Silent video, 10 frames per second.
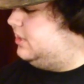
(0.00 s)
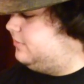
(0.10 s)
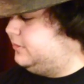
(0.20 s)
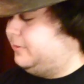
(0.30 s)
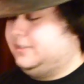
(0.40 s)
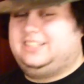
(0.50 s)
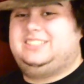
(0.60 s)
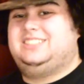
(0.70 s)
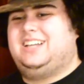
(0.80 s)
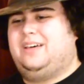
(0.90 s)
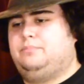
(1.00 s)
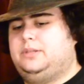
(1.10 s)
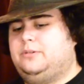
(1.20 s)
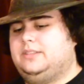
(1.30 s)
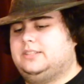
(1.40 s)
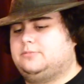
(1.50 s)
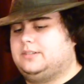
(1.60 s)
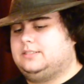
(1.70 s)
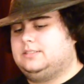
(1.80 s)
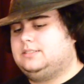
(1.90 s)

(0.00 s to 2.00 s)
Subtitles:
Jennifer Lawrence, because she's not in blue in this one.